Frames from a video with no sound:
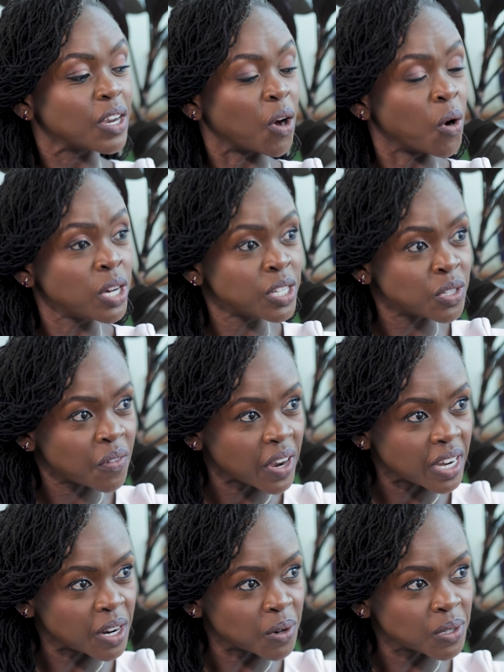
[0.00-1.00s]
Only to
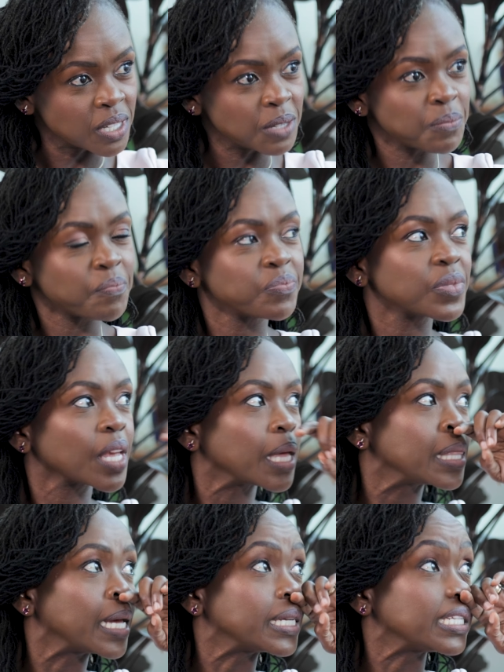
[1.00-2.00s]
find out
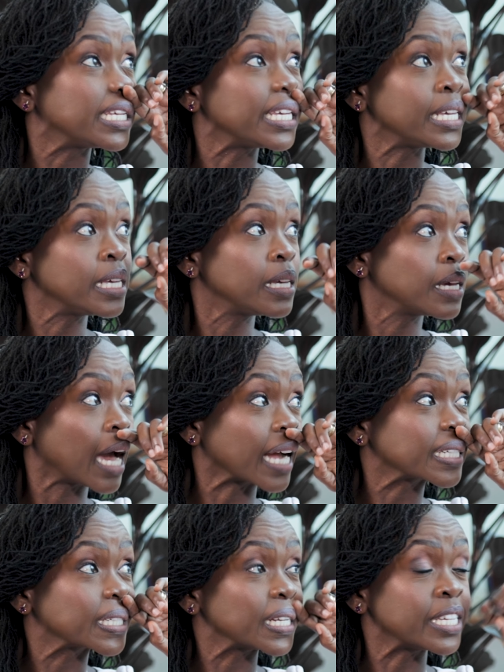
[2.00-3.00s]
that he
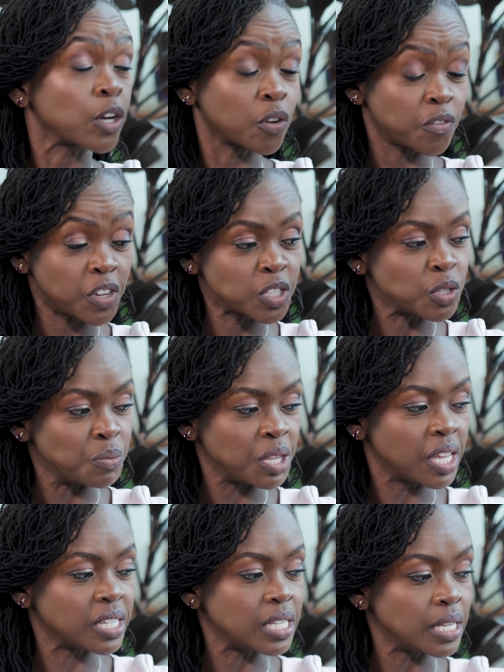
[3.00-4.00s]
confessed to me
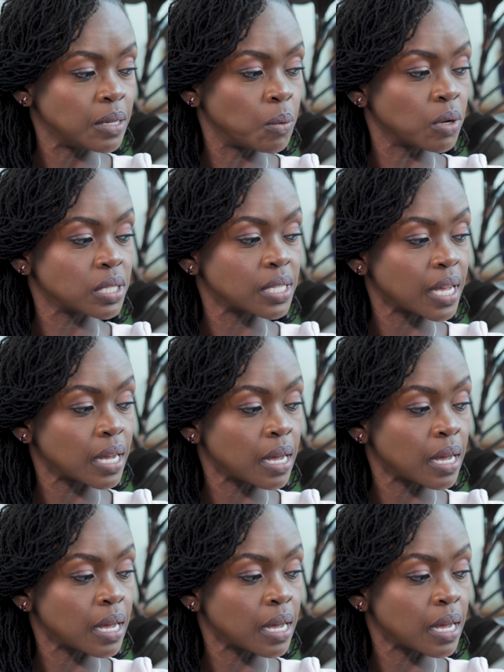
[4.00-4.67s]
that he was